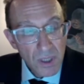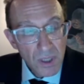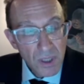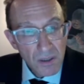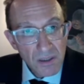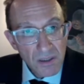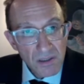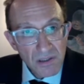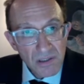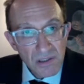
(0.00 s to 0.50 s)

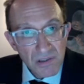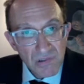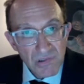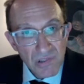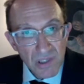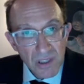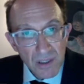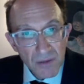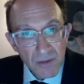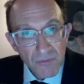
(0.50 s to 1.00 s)
This is
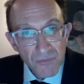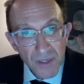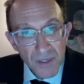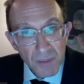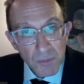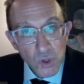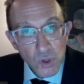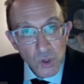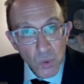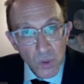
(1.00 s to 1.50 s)
the
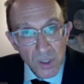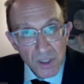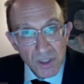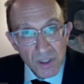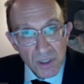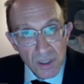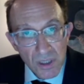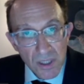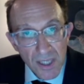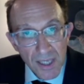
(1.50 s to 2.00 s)
famous
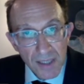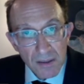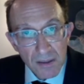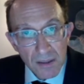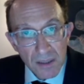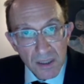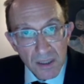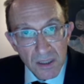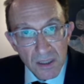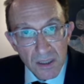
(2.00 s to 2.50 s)
question that
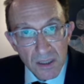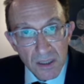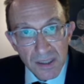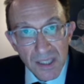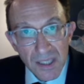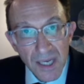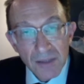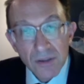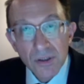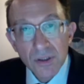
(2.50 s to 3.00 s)

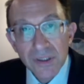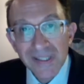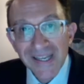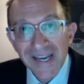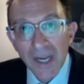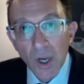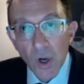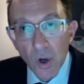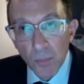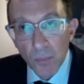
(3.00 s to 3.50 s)
Dr.
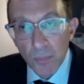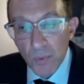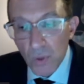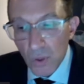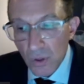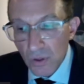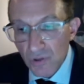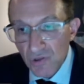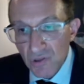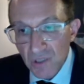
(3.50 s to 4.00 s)

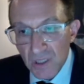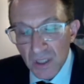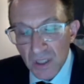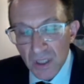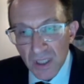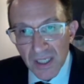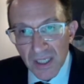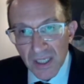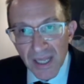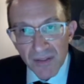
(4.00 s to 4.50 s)
Trichopoulos
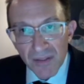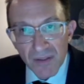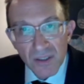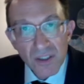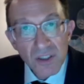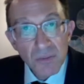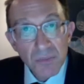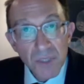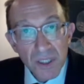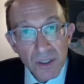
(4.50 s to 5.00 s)
in
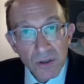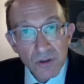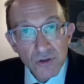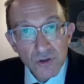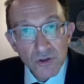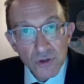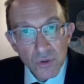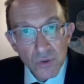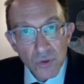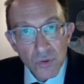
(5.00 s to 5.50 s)
Athens Medical
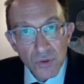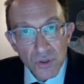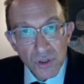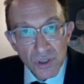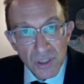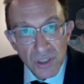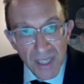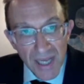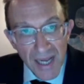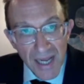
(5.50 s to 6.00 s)
School used
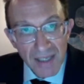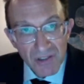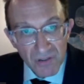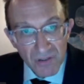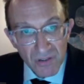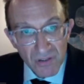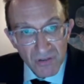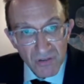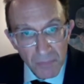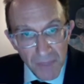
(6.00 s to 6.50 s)
to ask
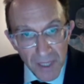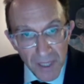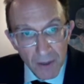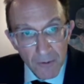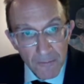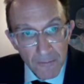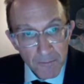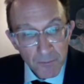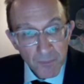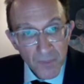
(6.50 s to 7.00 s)
us about,
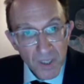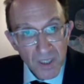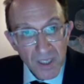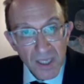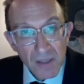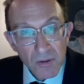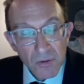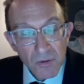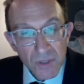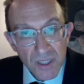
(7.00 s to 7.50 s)

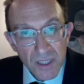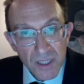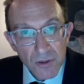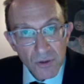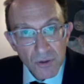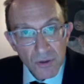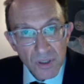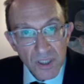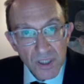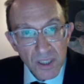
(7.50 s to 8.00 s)
yellow teeth
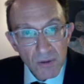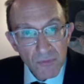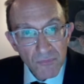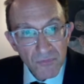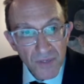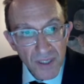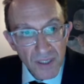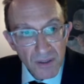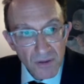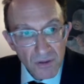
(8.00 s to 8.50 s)
or yellow
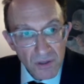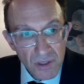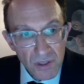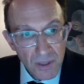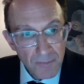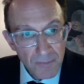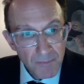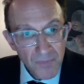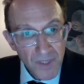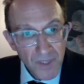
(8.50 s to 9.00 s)
fingers,
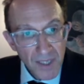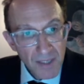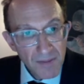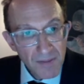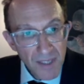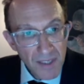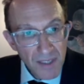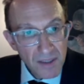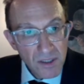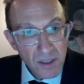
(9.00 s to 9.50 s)
and
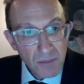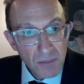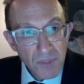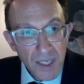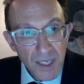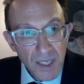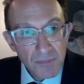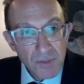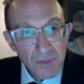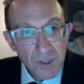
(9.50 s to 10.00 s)
then
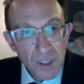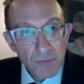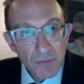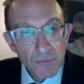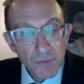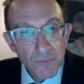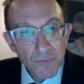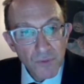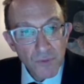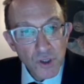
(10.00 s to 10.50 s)
sometimes a
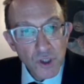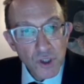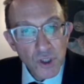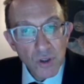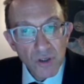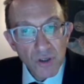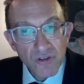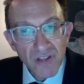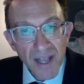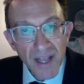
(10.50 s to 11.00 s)
reverse
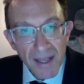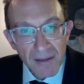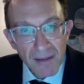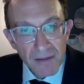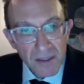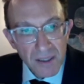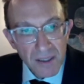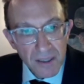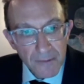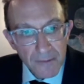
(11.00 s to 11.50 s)

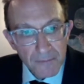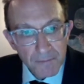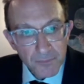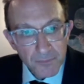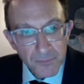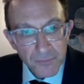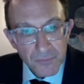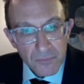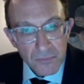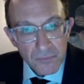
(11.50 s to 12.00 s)
causality
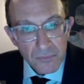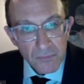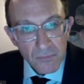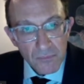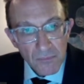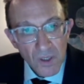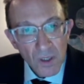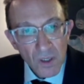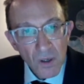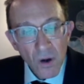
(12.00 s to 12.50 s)

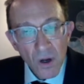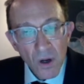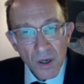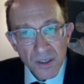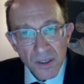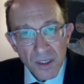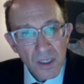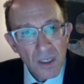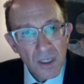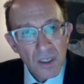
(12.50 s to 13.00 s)

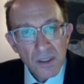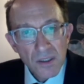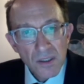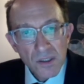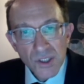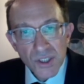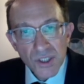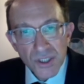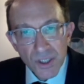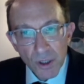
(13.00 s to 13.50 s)
on
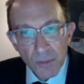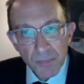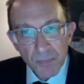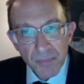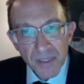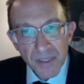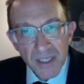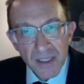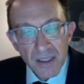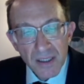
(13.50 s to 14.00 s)

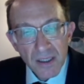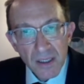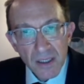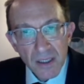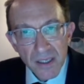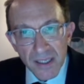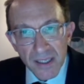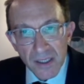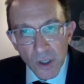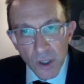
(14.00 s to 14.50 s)
CRP
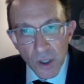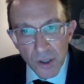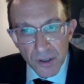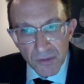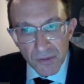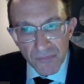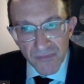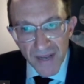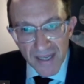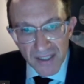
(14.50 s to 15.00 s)
and
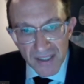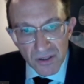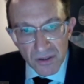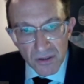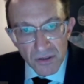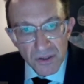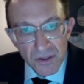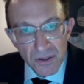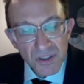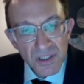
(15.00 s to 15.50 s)

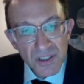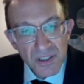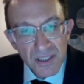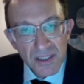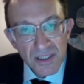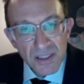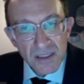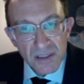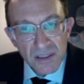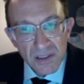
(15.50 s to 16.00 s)
cardiovascular
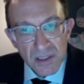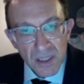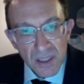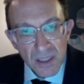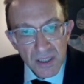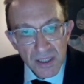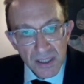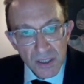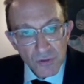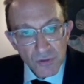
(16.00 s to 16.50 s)
disease.
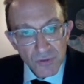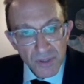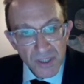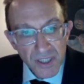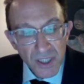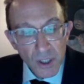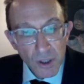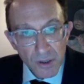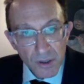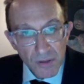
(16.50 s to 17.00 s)
It's really
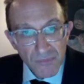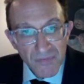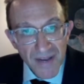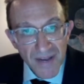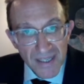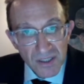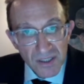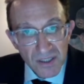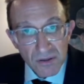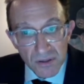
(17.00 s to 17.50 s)

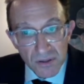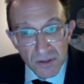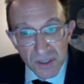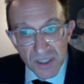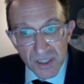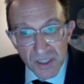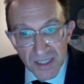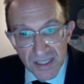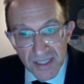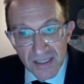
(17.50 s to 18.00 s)
cardiovascular
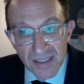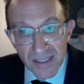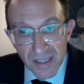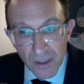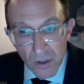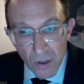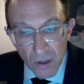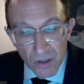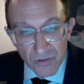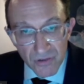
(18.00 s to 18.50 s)
disease that
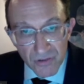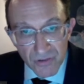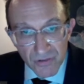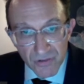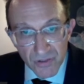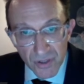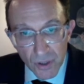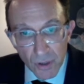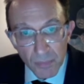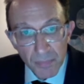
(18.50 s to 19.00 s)
causes
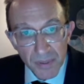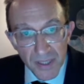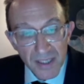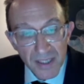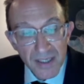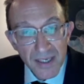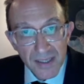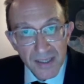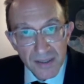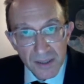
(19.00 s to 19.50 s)
CRP and
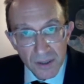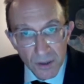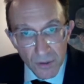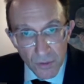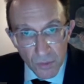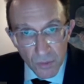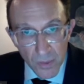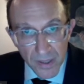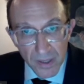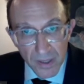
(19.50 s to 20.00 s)
not the other
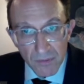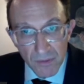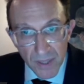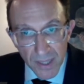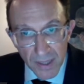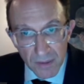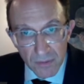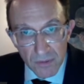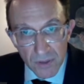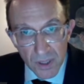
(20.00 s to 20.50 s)
way
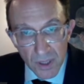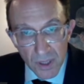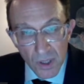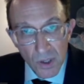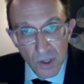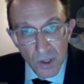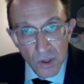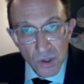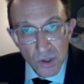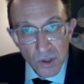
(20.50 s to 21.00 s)
around.
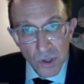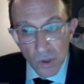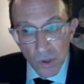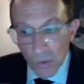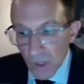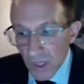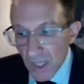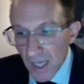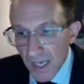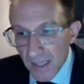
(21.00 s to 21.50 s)
So a
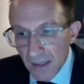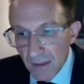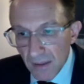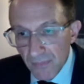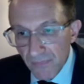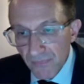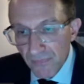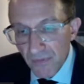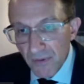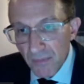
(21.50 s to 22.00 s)
lot of
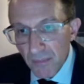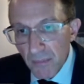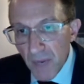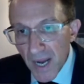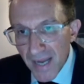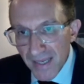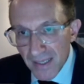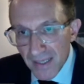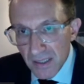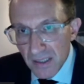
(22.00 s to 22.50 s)

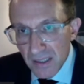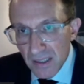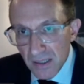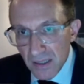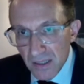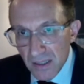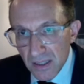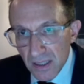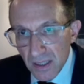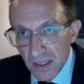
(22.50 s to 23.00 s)

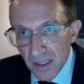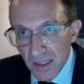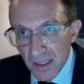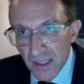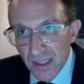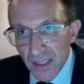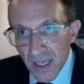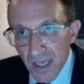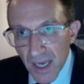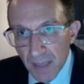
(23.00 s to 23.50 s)
biases
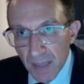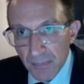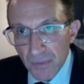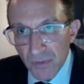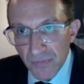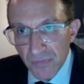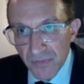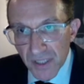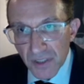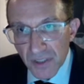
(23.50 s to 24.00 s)
in
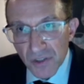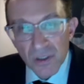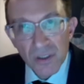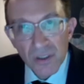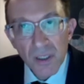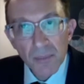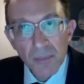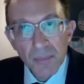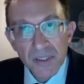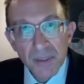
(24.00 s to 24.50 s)
observational
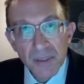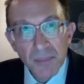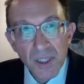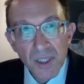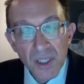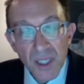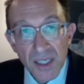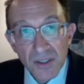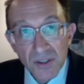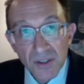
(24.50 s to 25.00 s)

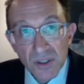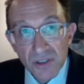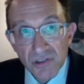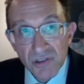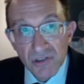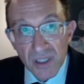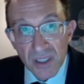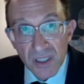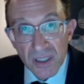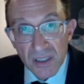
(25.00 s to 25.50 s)
epidemiologic
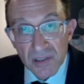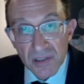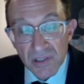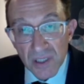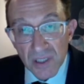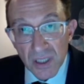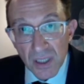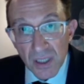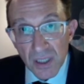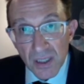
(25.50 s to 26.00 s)
studies
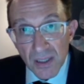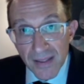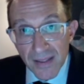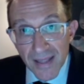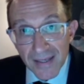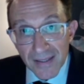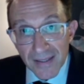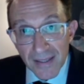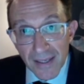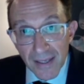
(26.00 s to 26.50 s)

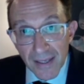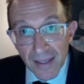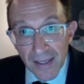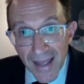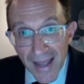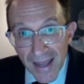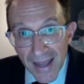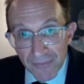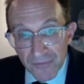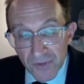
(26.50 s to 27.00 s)
that
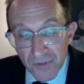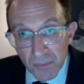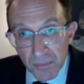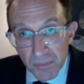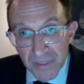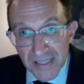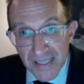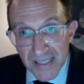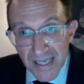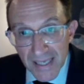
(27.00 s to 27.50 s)
have to be
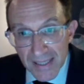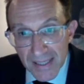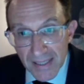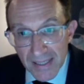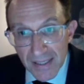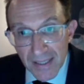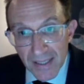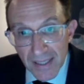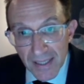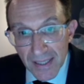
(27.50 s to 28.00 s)

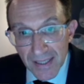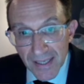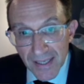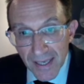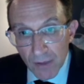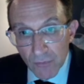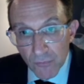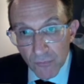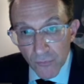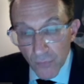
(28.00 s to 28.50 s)
taken
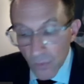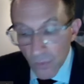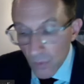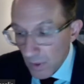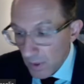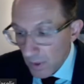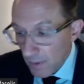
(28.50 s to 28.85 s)
account for.